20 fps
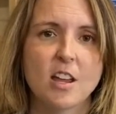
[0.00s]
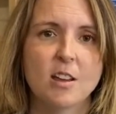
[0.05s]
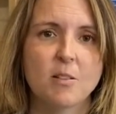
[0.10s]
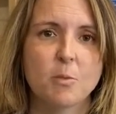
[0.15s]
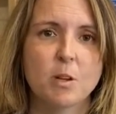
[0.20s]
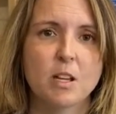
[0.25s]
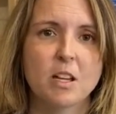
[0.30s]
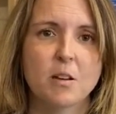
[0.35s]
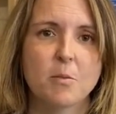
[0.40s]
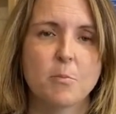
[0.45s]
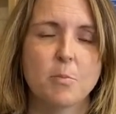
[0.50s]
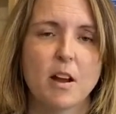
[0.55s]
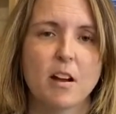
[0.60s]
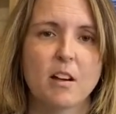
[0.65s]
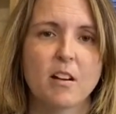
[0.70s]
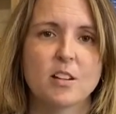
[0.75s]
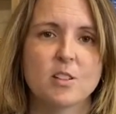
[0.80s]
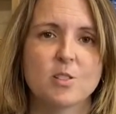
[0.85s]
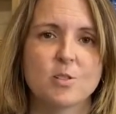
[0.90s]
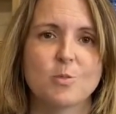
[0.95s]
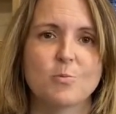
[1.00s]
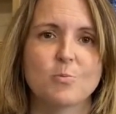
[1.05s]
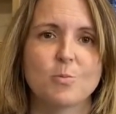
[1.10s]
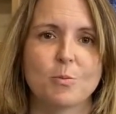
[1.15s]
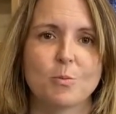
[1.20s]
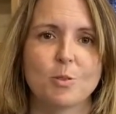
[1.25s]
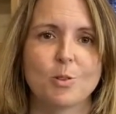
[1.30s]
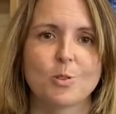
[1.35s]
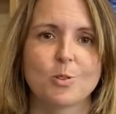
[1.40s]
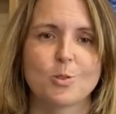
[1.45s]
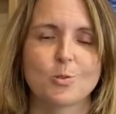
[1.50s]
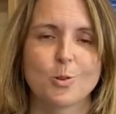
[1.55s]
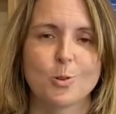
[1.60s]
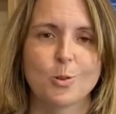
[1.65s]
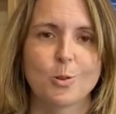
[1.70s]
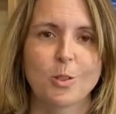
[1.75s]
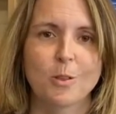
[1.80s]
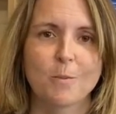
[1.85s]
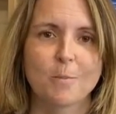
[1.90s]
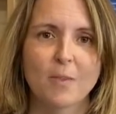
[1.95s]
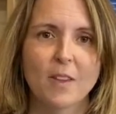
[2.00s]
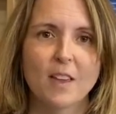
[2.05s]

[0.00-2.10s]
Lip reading: and we compare it to biblical truth.